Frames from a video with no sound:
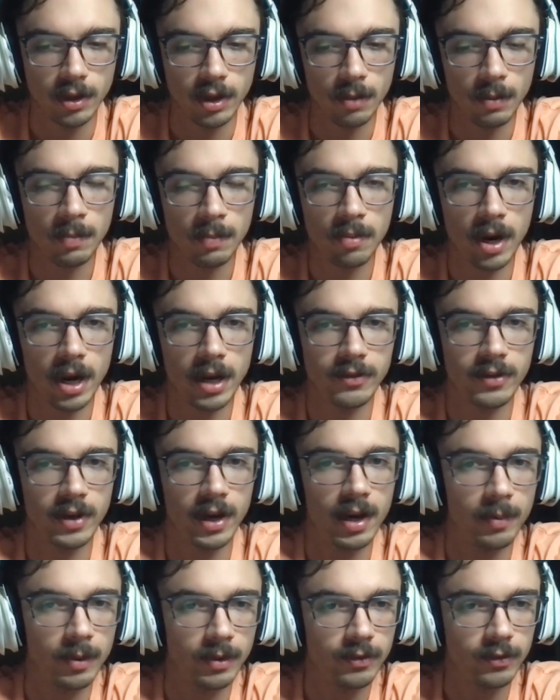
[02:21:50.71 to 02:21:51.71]
Give me Brian
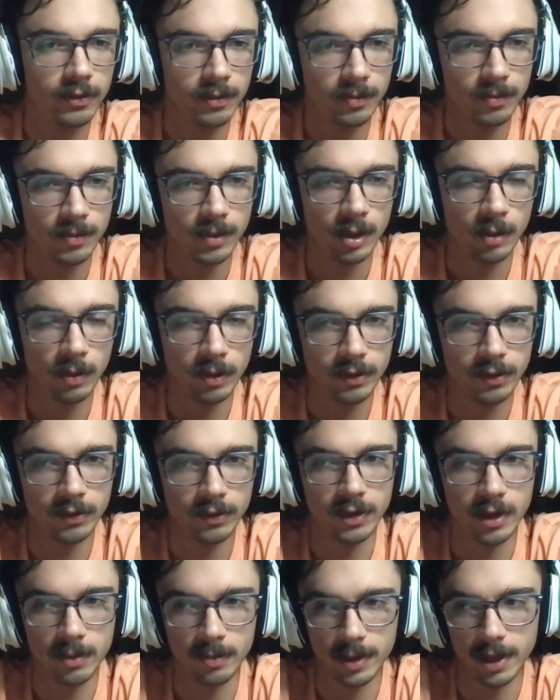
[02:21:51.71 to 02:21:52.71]
Thomas. He wants
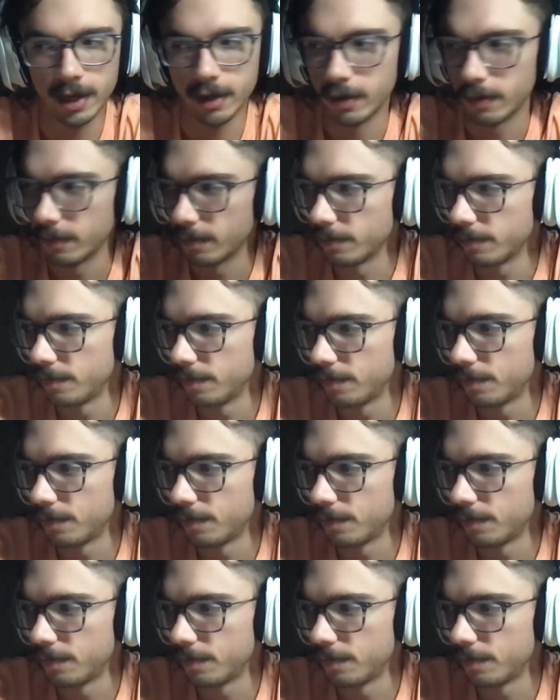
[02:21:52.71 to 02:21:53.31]
his get back.